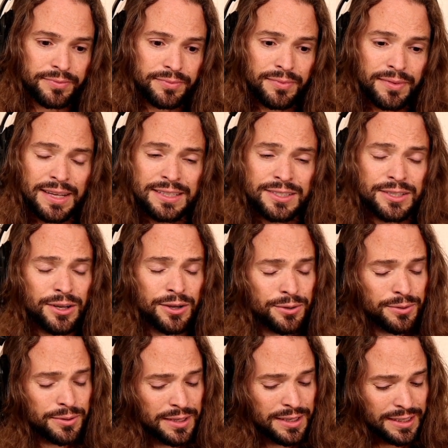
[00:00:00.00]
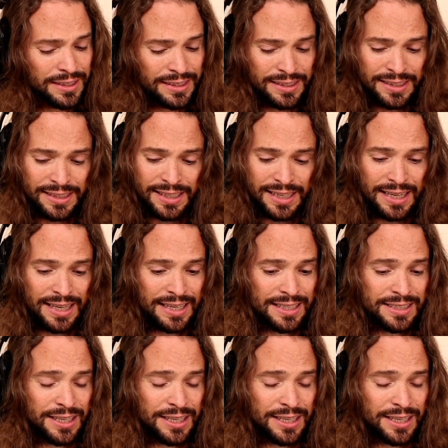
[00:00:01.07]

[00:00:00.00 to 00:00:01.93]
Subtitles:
And so it is a